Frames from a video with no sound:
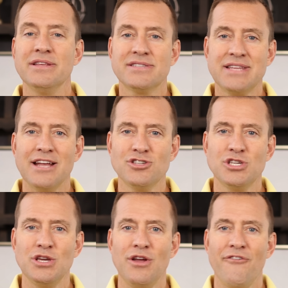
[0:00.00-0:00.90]
instead,
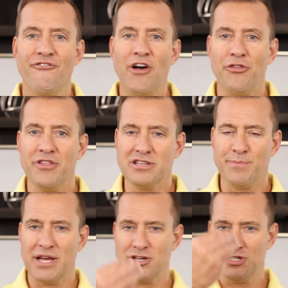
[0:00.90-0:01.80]
she felt this
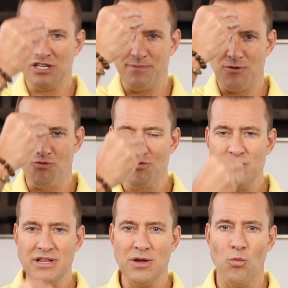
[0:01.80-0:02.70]
because she has been
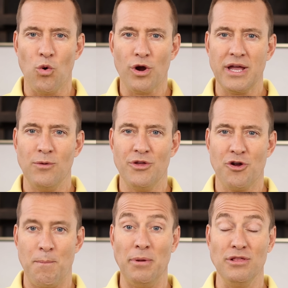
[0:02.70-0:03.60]
really working with
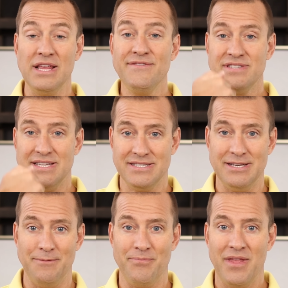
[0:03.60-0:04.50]
her belief
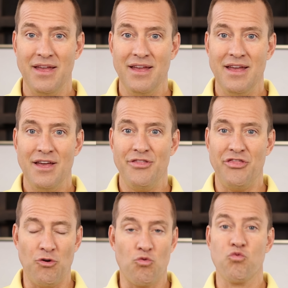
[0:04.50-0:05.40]
system
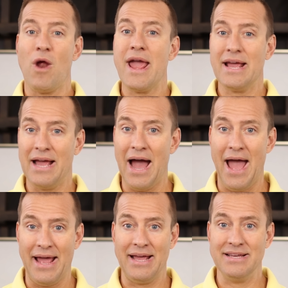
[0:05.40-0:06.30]
that the right
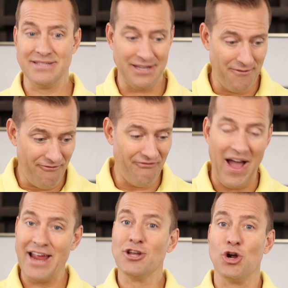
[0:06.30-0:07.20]
guy is going to
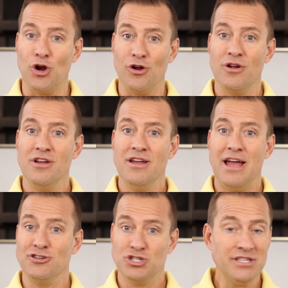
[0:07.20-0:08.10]
find her
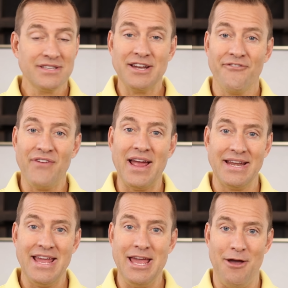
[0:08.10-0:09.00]
and she's going to
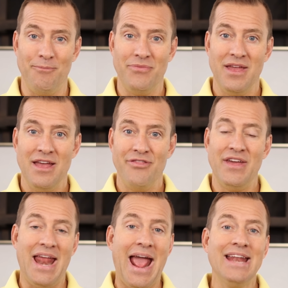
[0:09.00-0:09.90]
find him.
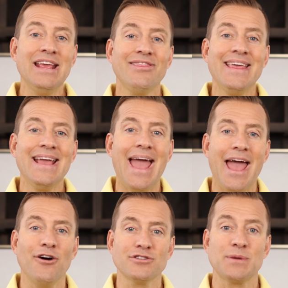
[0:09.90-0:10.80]
That anything
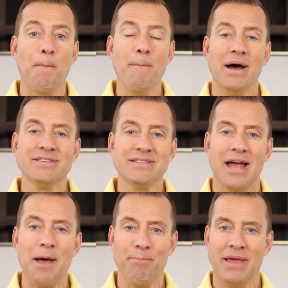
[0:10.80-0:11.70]
else must
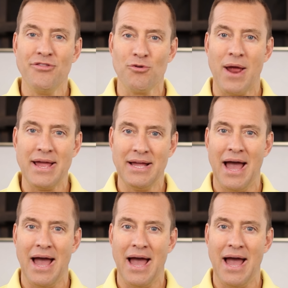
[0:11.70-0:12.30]
not be the right